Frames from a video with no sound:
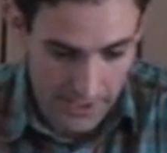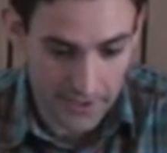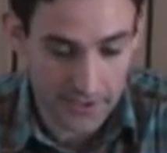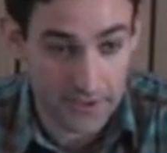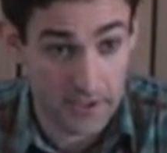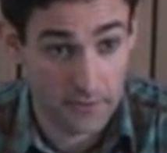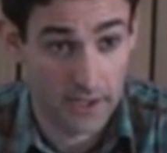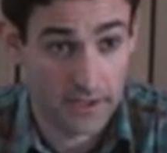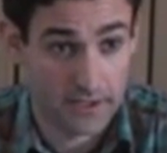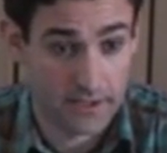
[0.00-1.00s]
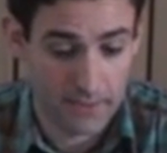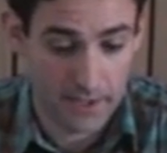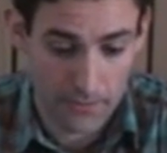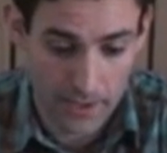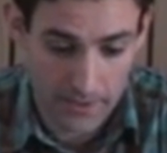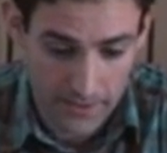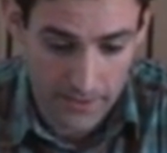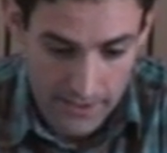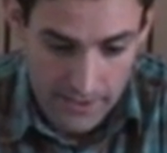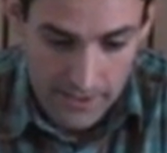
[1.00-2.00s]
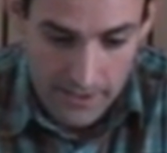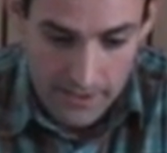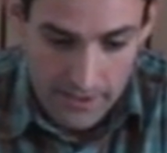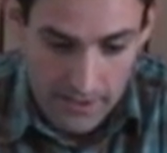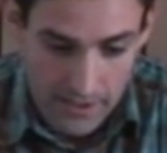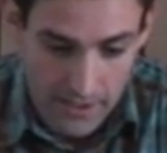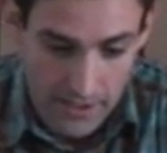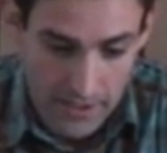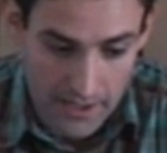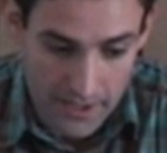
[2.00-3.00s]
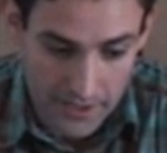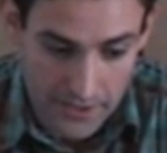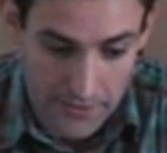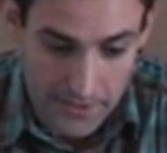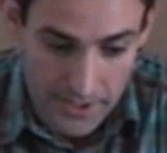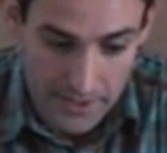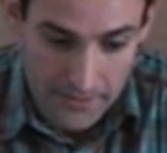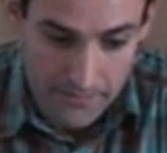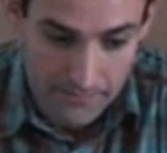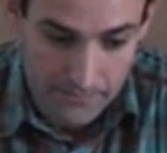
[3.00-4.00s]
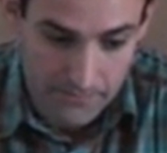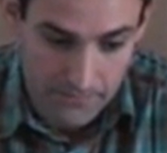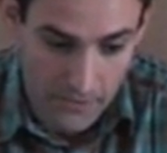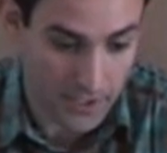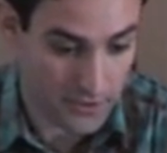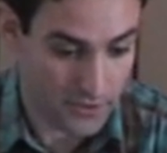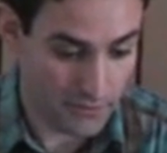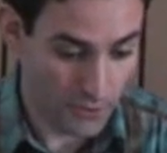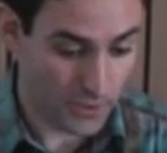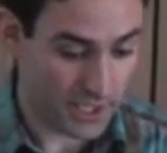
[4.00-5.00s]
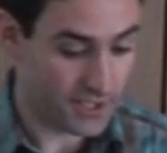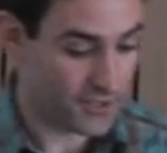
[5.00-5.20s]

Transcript: and the interesting one is the middle one. In green, okay, so we're looking at